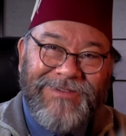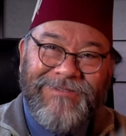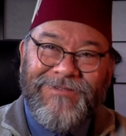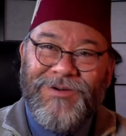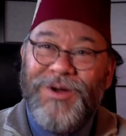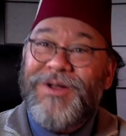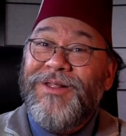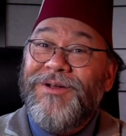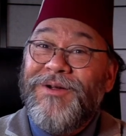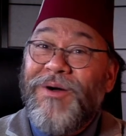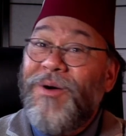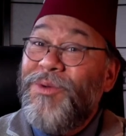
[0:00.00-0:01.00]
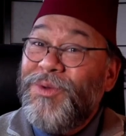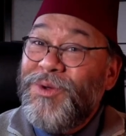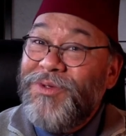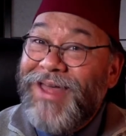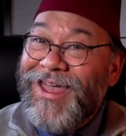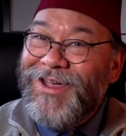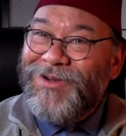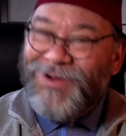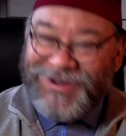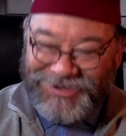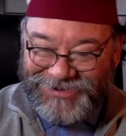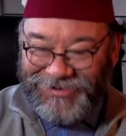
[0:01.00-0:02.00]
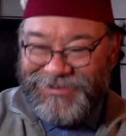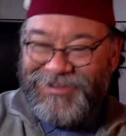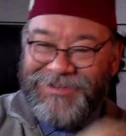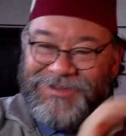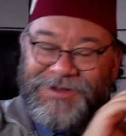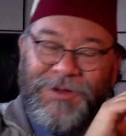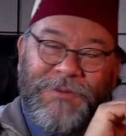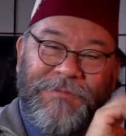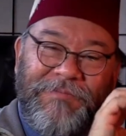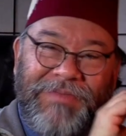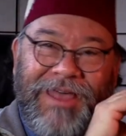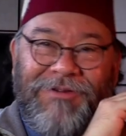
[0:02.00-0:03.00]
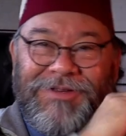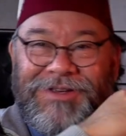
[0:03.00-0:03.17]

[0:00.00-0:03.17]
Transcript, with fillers: We're going to learn a whole new language. So that was